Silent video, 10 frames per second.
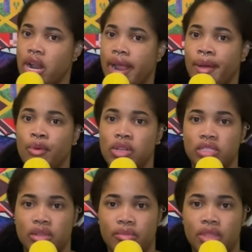I want
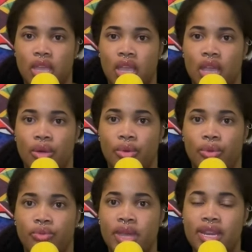something
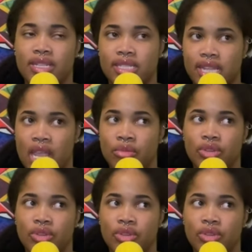that is stable,